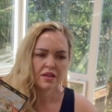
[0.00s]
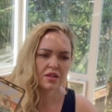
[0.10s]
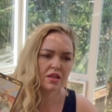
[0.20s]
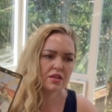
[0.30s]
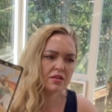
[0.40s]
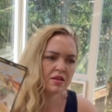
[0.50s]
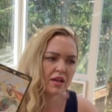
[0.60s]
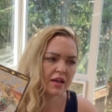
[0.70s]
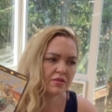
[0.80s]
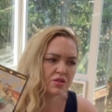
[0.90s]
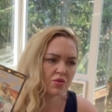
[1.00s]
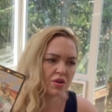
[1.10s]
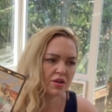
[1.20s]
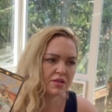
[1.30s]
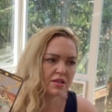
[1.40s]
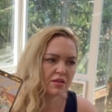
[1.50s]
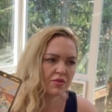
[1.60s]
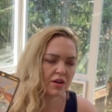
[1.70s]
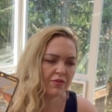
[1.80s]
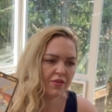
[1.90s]
The Knight of Swords is a
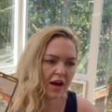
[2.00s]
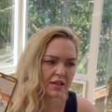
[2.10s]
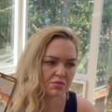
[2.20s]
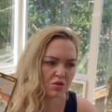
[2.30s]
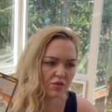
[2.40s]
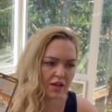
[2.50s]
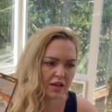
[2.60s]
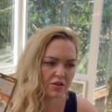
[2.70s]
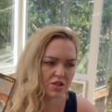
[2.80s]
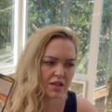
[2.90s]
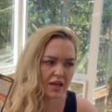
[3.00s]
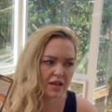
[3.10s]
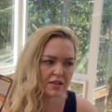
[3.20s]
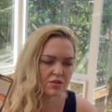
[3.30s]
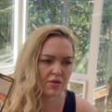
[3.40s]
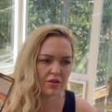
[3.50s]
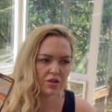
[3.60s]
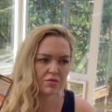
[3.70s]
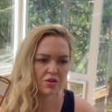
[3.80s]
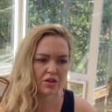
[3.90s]
very fast-moving energy, and it's
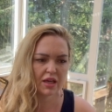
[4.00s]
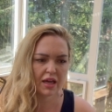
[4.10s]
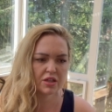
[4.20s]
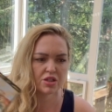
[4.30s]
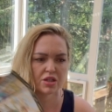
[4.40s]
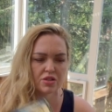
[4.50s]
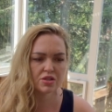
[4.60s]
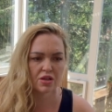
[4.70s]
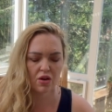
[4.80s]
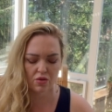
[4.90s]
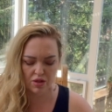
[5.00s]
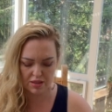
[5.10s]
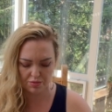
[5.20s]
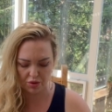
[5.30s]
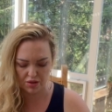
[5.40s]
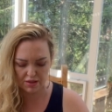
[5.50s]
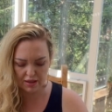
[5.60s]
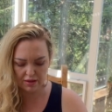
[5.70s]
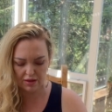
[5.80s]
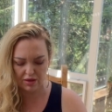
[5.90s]
around communication. So this
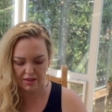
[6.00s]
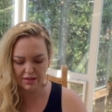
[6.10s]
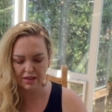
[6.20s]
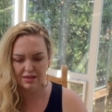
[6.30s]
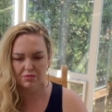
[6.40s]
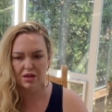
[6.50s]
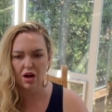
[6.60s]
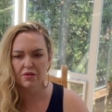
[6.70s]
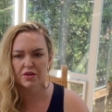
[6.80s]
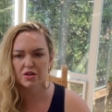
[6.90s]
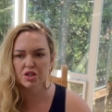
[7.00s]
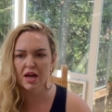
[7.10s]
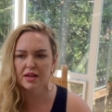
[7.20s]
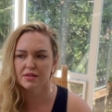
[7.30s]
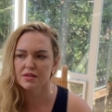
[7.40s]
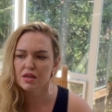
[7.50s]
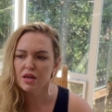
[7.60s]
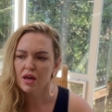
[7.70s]
person needs to get something off their chest.